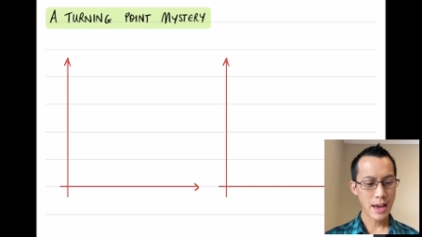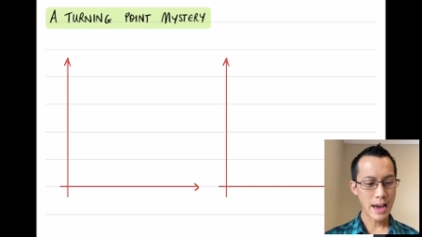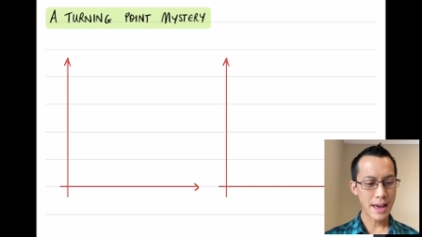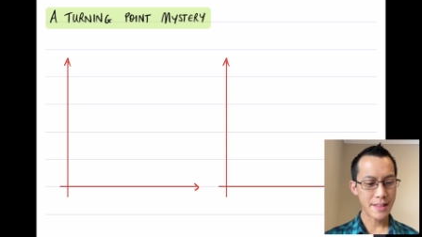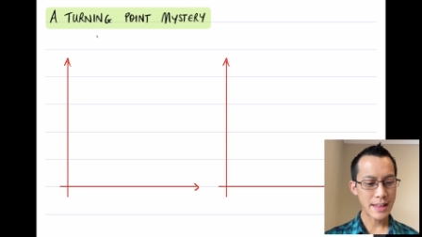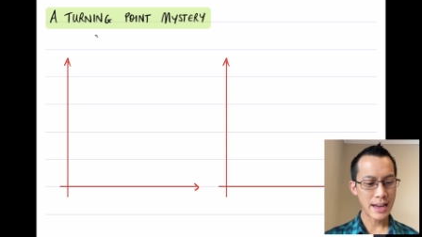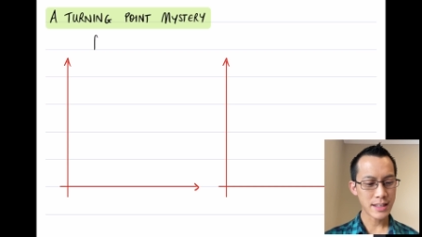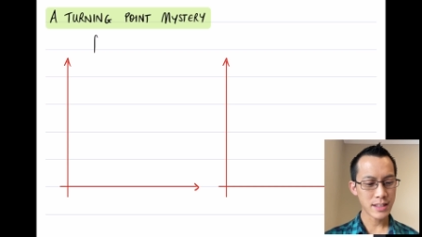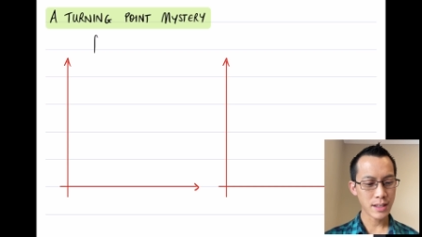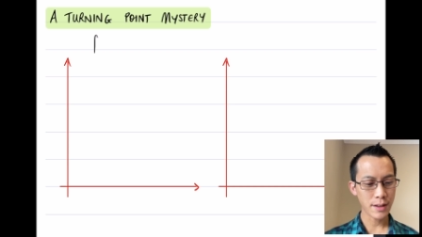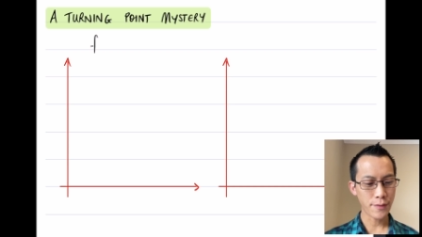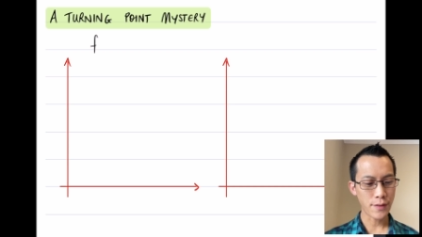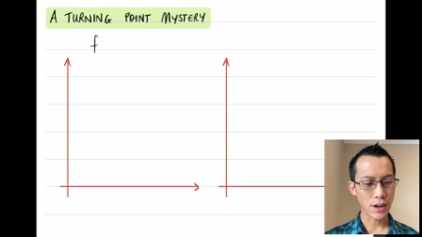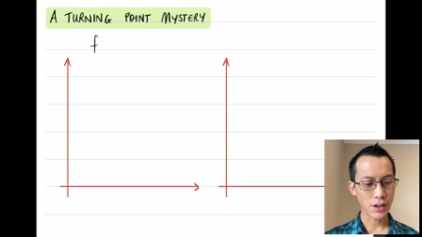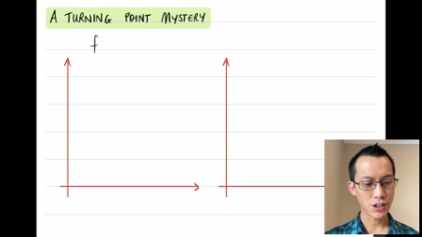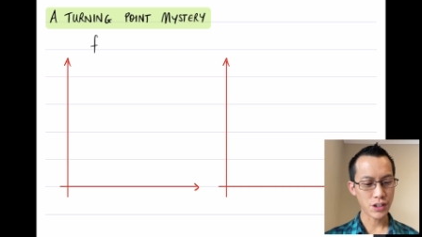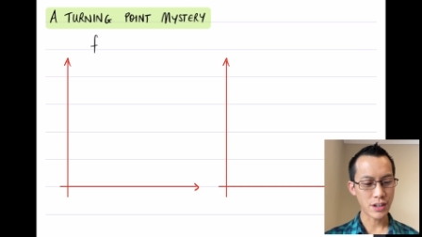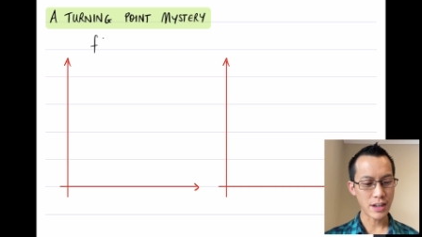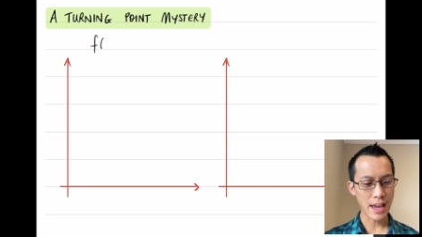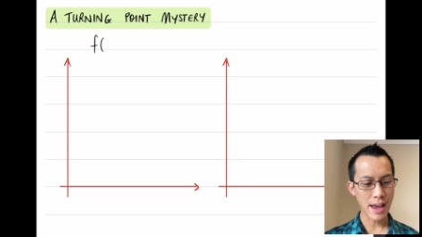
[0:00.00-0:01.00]
and that's the
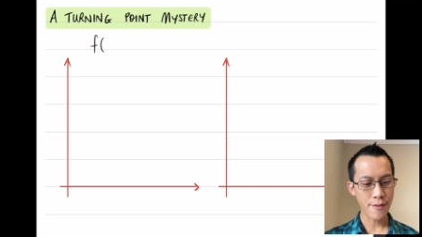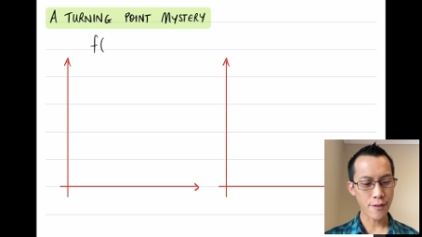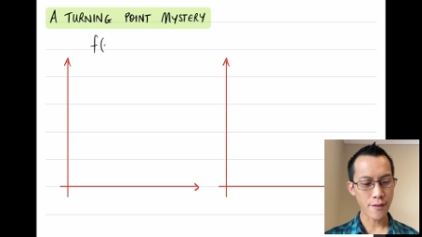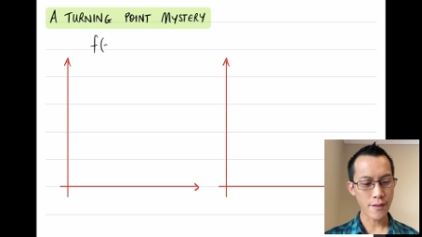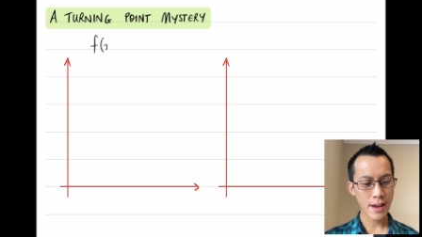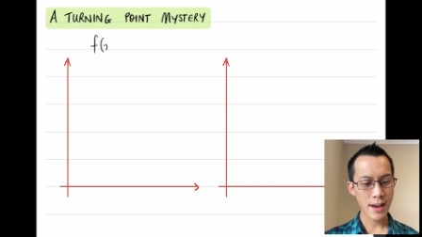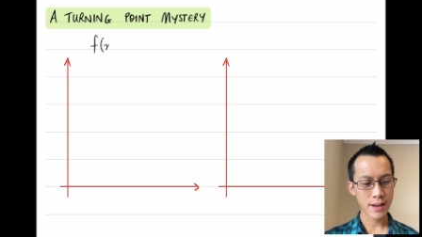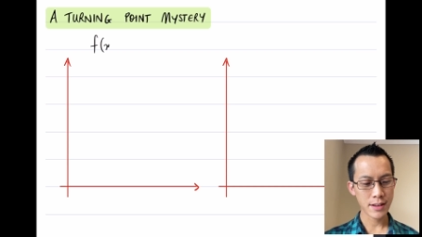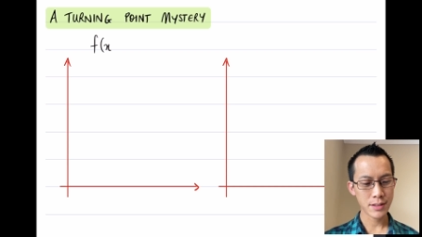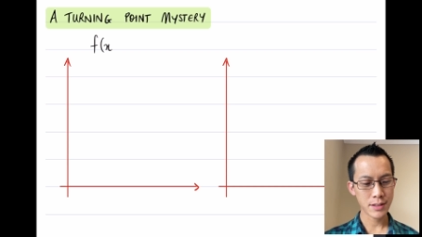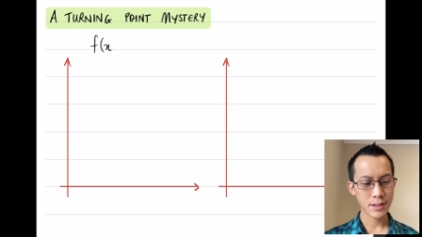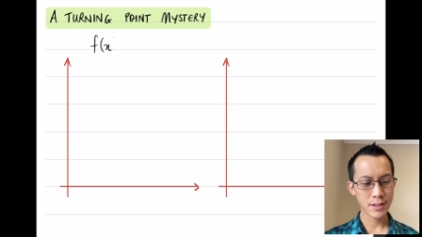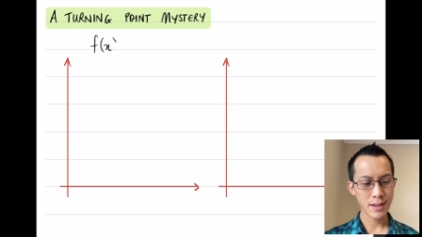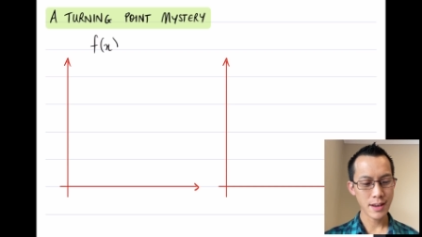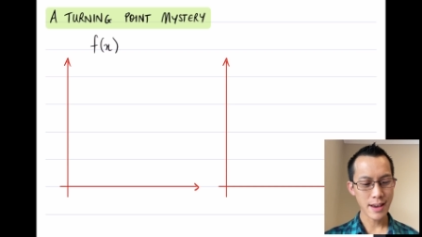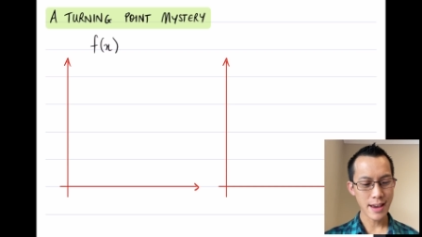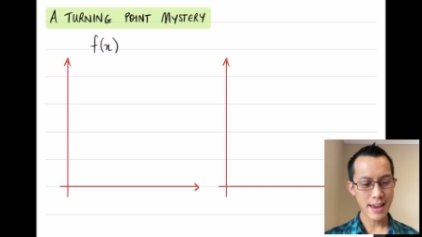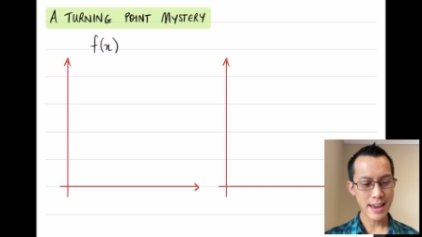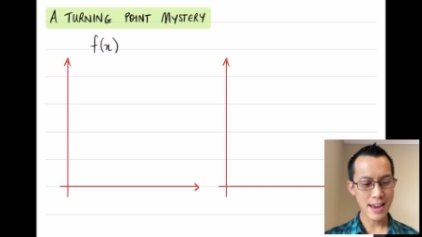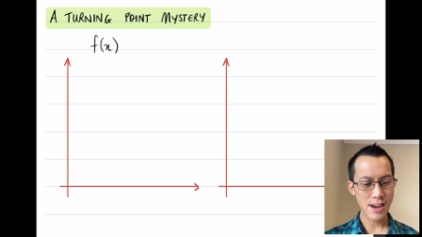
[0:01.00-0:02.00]
function f of x
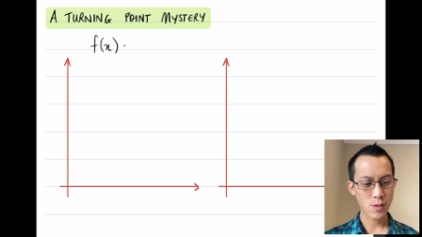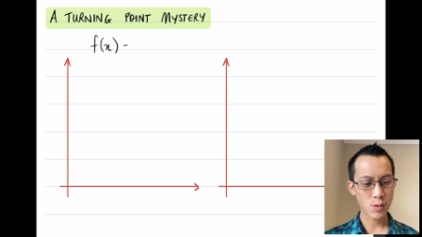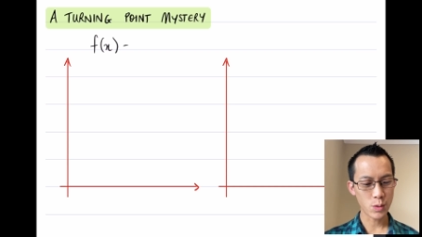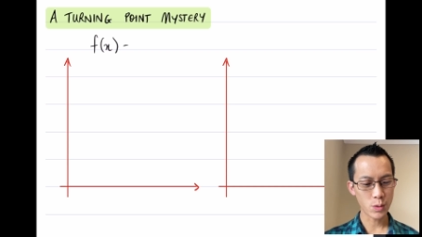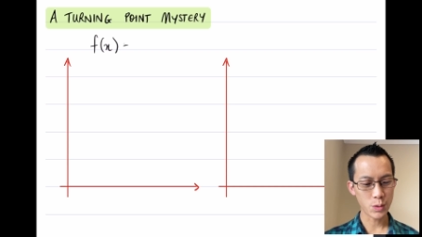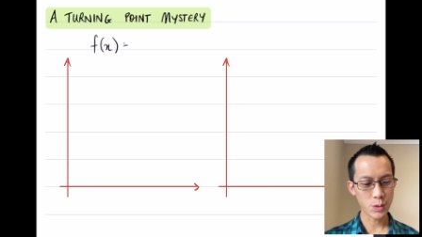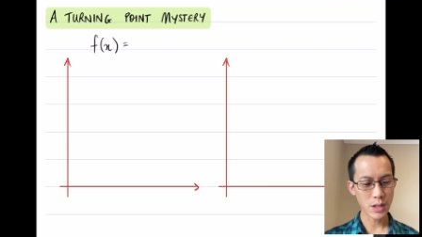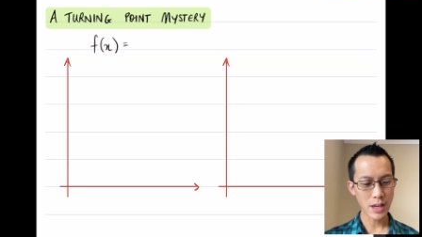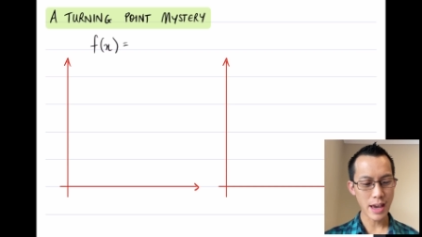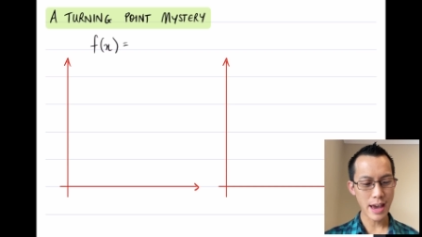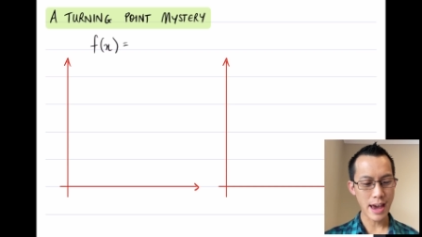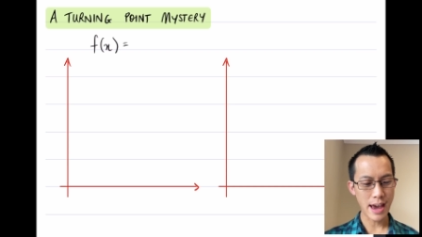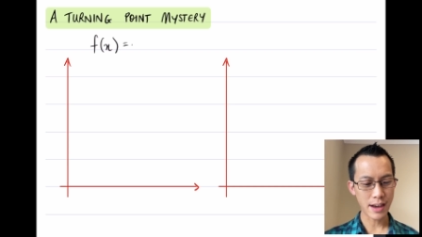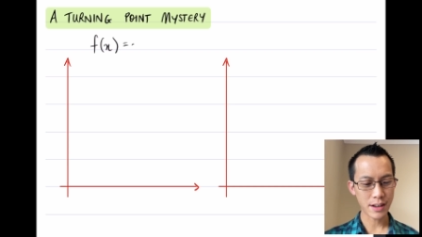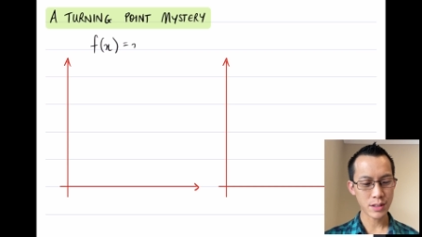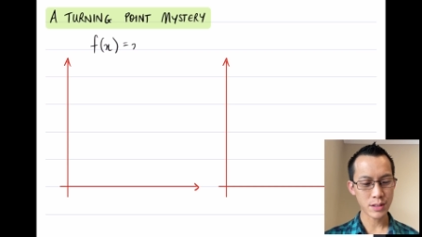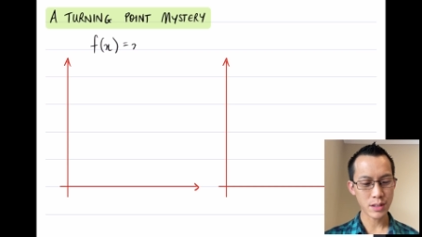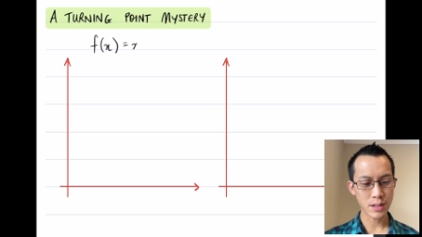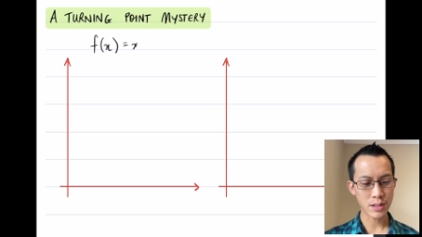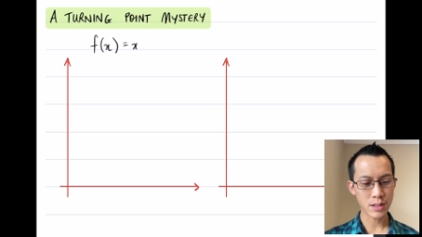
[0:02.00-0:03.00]
equals
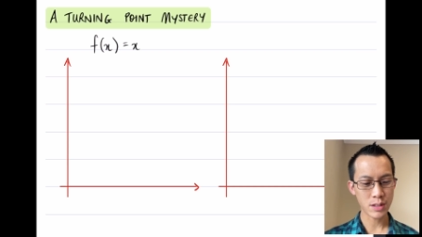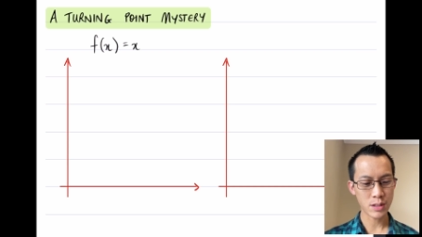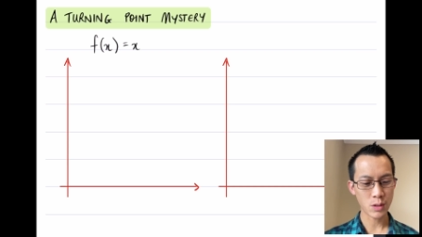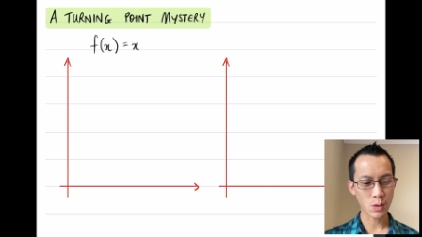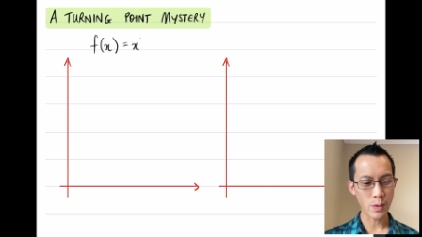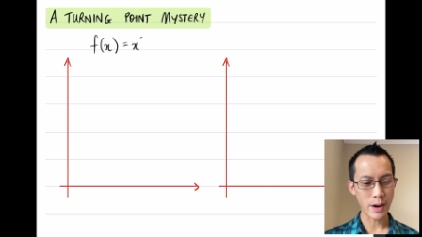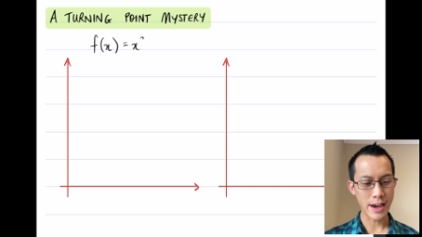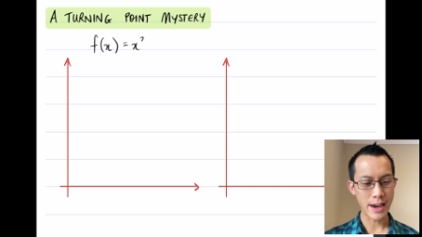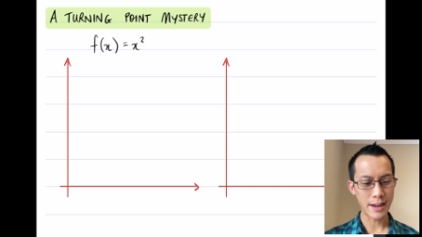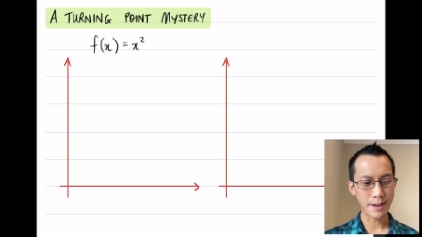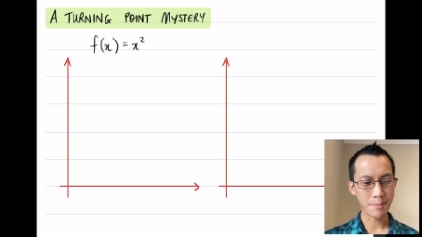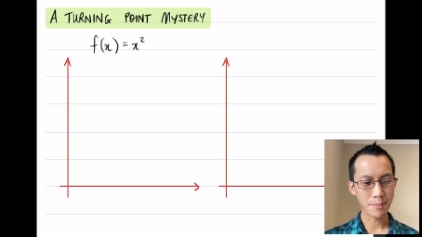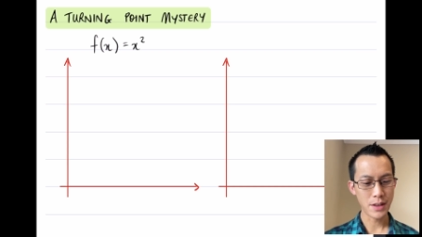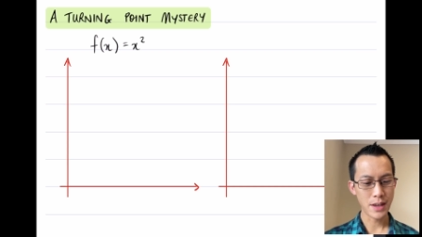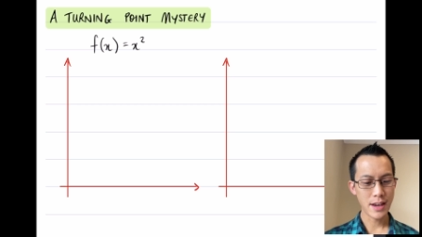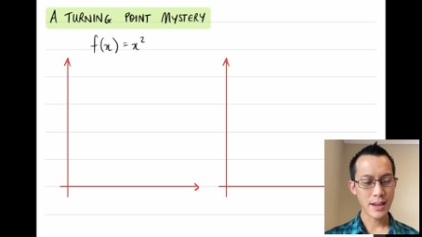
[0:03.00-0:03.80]
x squared.